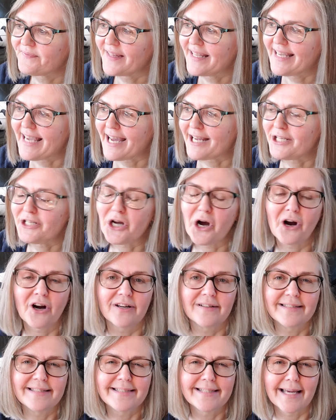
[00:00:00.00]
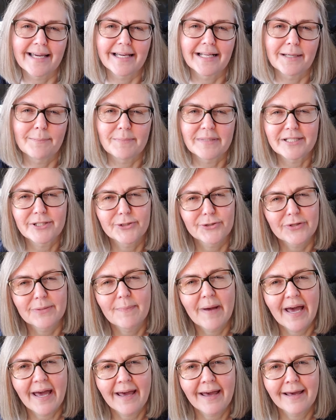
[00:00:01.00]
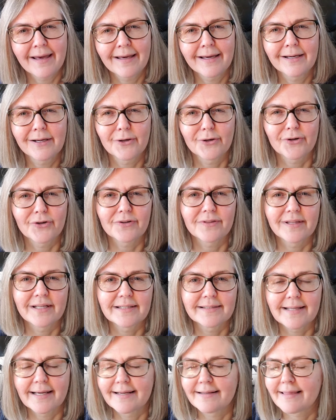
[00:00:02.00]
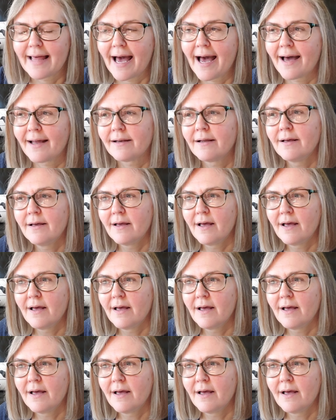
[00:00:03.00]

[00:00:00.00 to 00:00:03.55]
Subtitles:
get yarn, say in a mystery bag or things like that,